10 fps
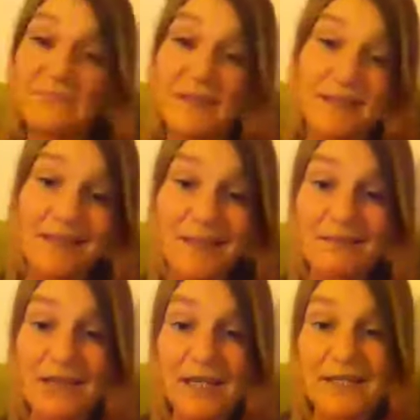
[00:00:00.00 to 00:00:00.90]
That's the
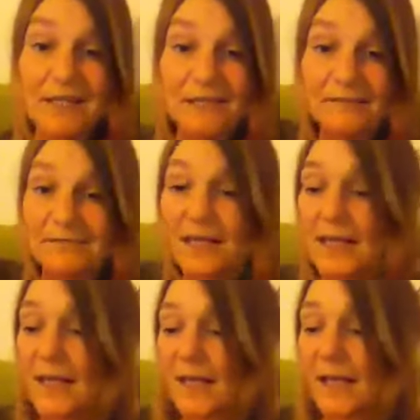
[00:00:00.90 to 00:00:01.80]
other idea.
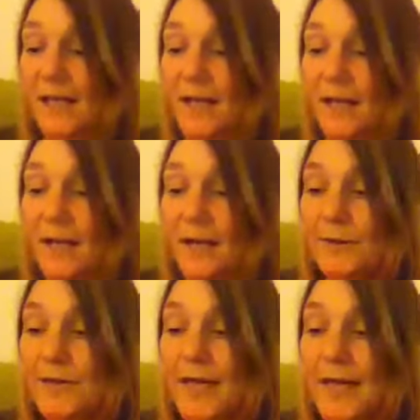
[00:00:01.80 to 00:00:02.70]

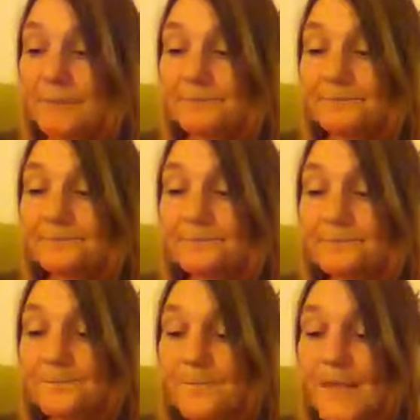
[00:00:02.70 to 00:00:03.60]
Okay,
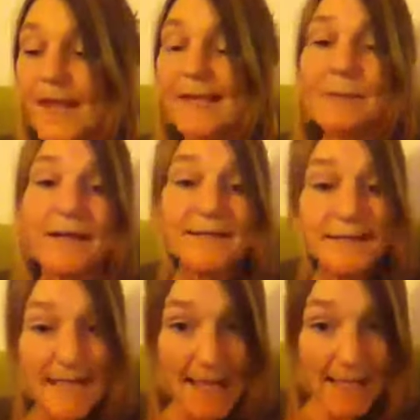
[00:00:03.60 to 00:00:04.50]
anyway,
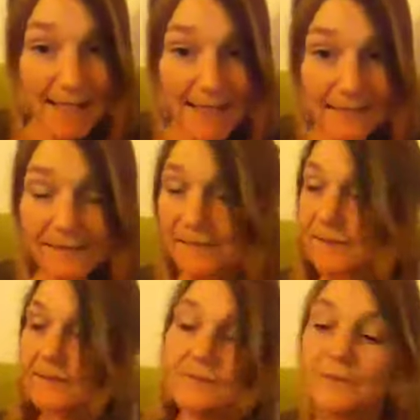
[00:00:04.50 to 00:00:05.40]
today
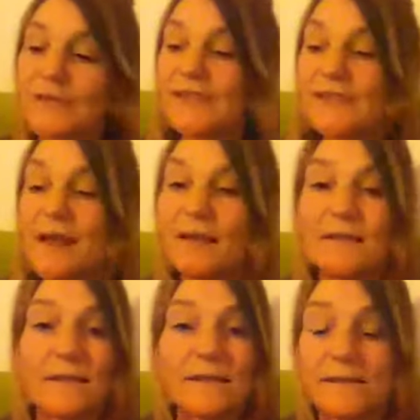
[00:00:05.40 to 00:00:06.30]
was a
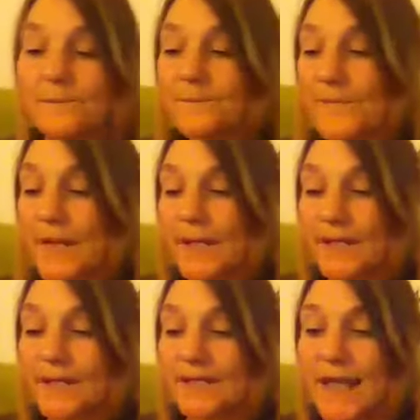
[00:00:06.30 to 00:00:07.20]
disaster.
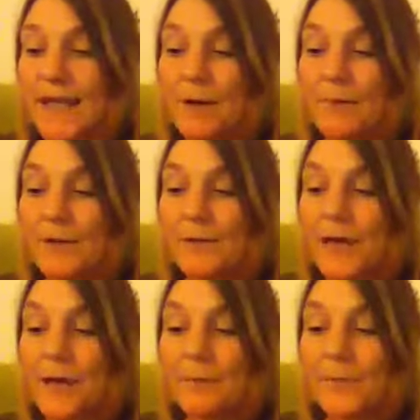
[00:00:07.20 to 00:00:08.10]
Today I
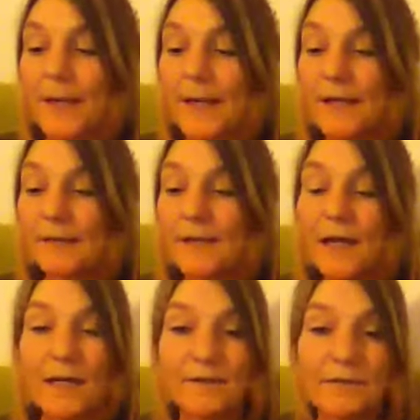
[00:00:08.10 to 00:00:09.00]
woke up at
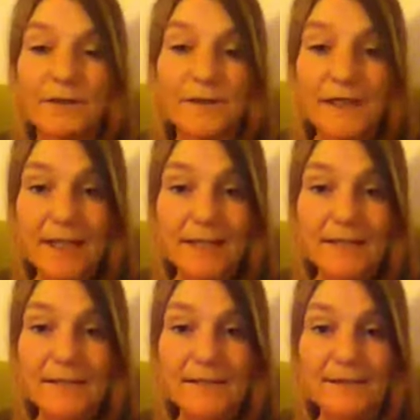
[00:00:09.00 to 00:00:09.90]

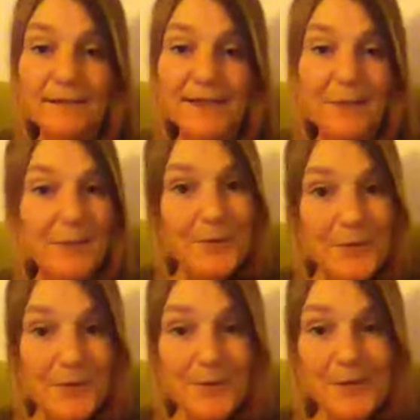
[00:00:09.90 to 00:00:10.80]
106. I was like,
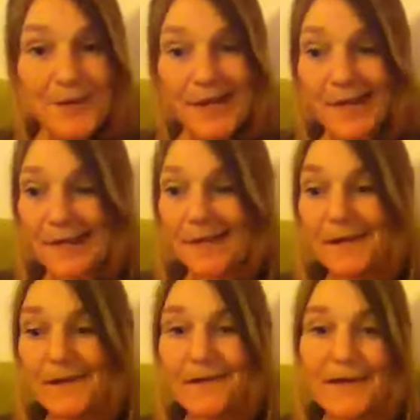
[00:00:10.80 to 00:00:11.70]
woo, okay.
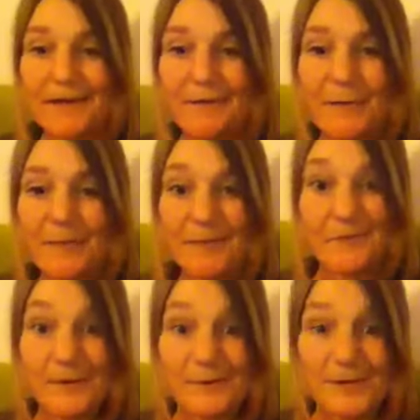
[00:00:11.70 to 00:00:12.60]
And then I remembered,
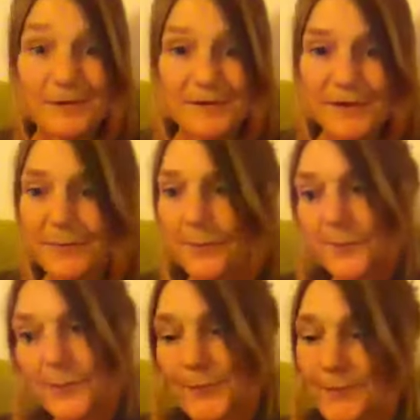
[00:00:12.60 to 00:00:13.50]
oh, I'm going jogging.
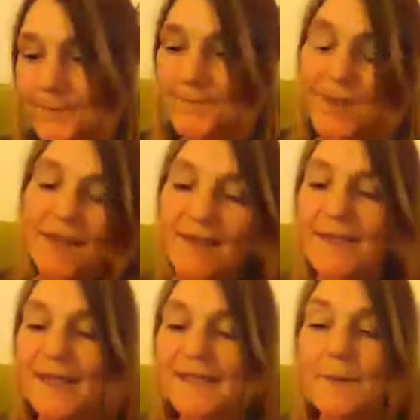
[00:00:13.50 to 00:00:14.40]
Ooh.
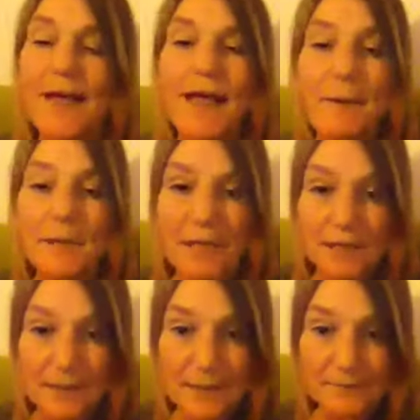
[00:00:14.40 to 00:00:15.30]
Okay, so I ate a
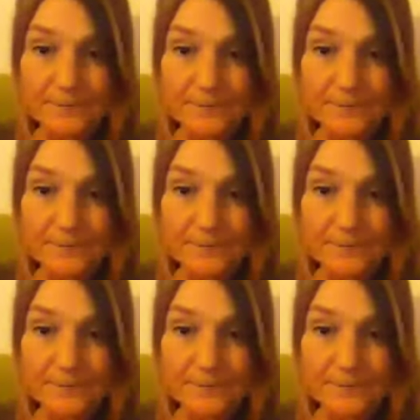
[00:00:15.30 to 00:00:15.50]
banana.